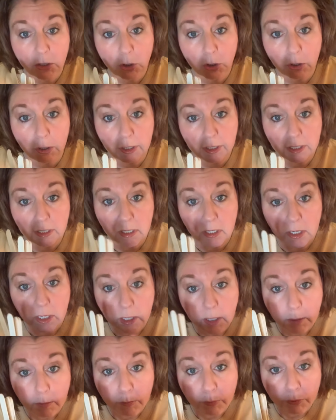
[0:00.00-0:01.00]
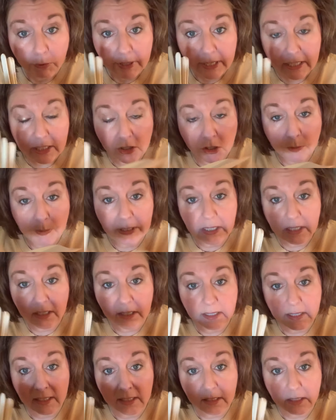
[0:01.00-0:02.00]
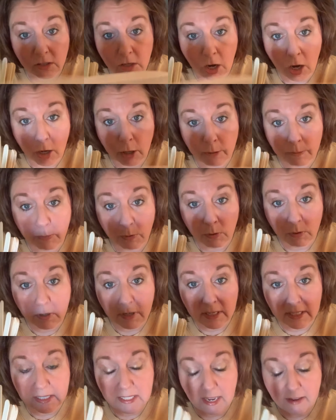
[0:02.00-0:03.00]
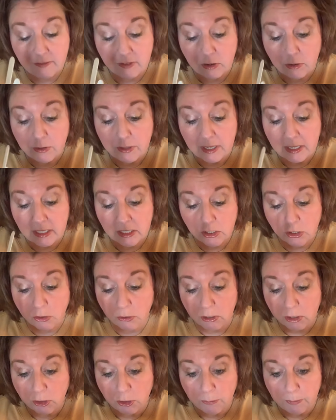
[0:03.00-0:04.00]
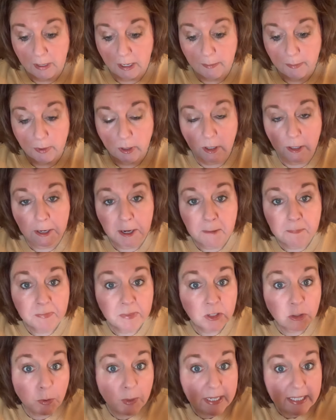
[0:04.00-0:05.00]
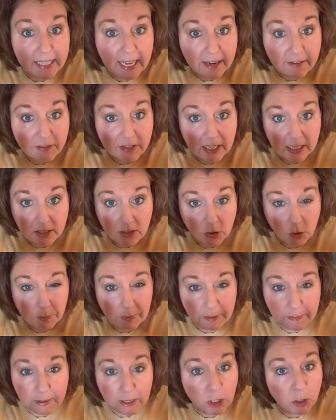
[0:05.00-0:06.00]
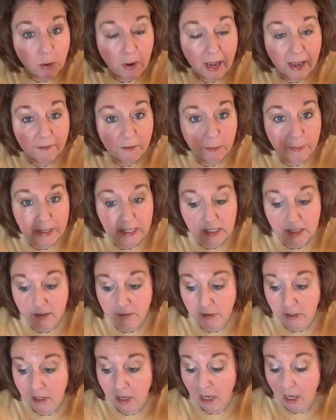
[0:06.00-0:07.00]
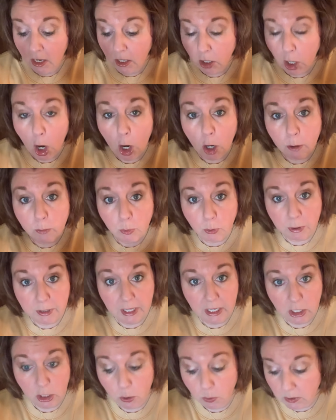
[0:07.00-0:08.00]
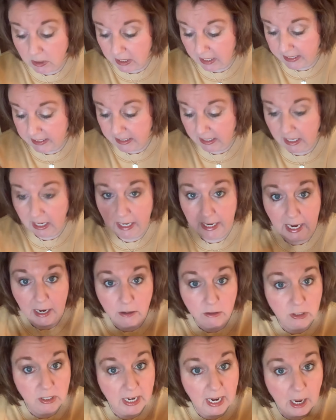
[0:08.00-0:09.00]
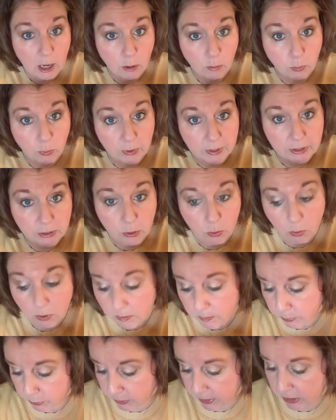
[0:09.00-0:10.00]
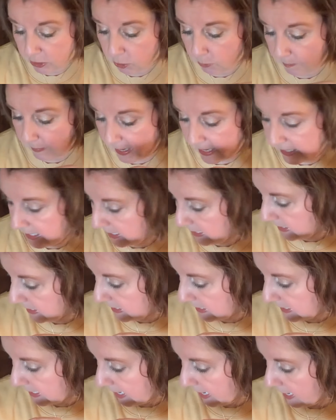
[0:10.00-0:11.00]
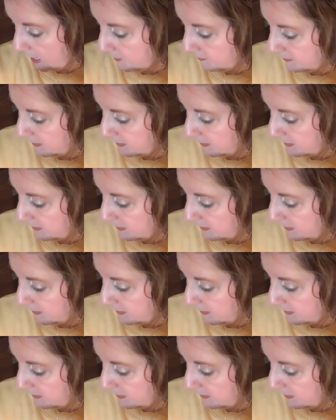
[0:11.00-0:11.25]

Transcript: good bridge because it's cardboard, it's heavier than construction paper, so I saved it. So maybe you have a piece of cardboard that you would like to cut out to help with your bridge making today.